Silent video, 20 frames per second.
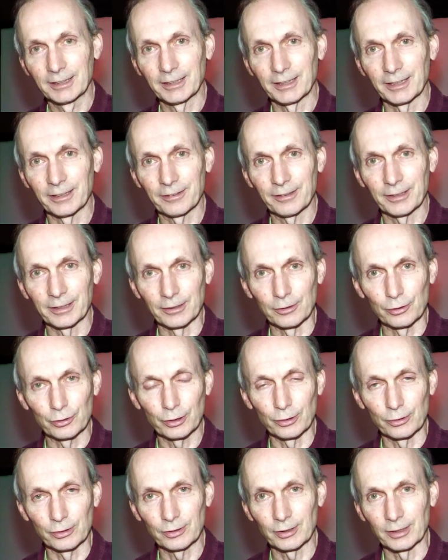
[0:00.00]
I think you
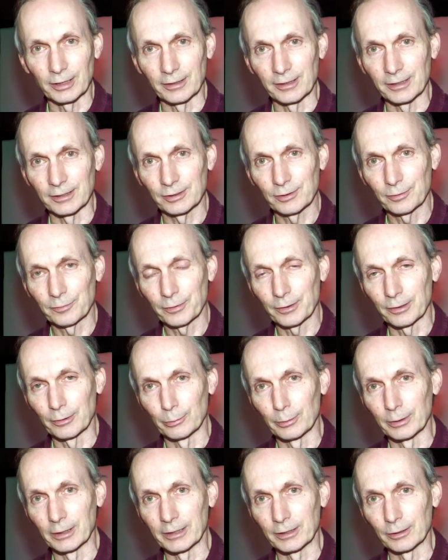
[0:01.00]
should see this for the
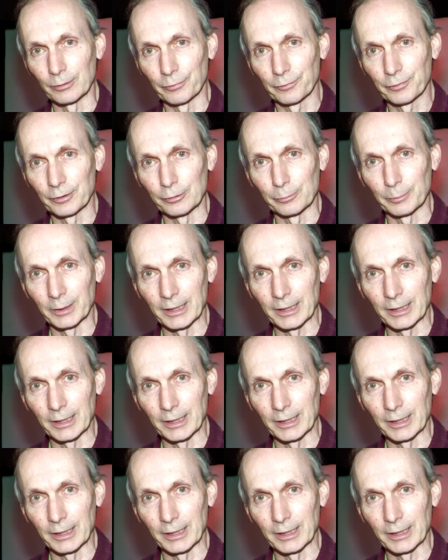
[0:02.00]
really good film